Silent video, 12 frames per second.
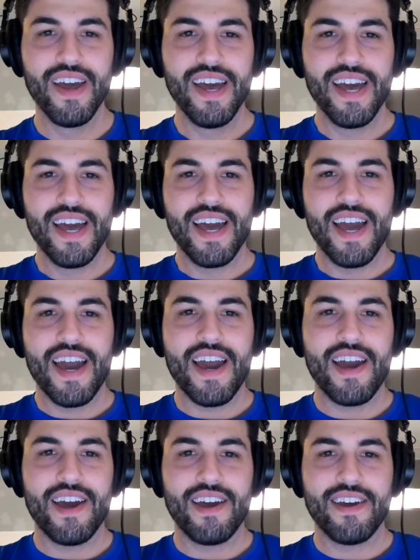I'm with you.
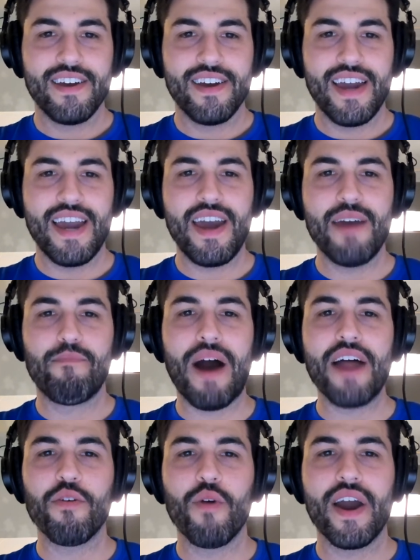And, and
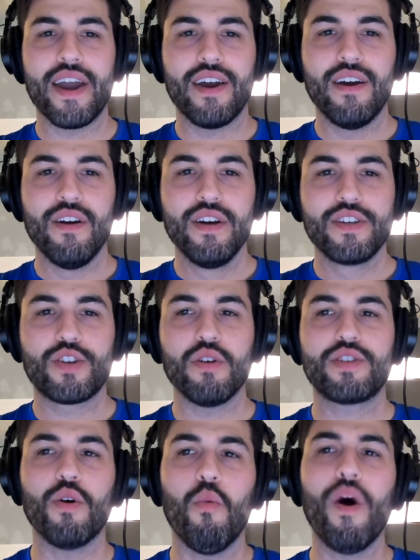by the way, so
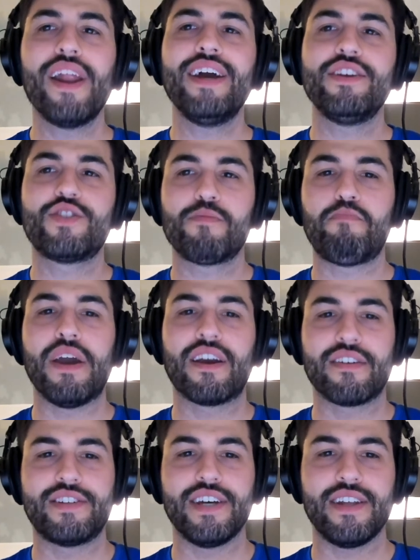so what is
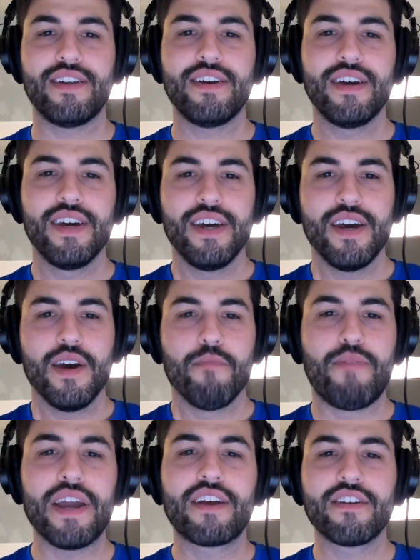Pinkerton?
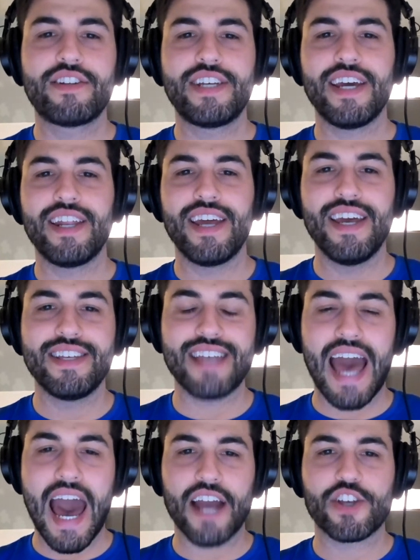Pinkerton is
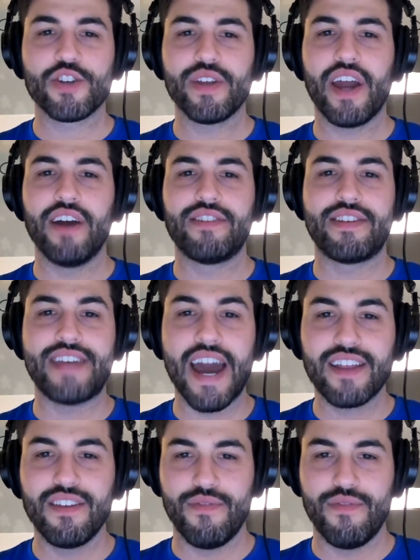actually a detective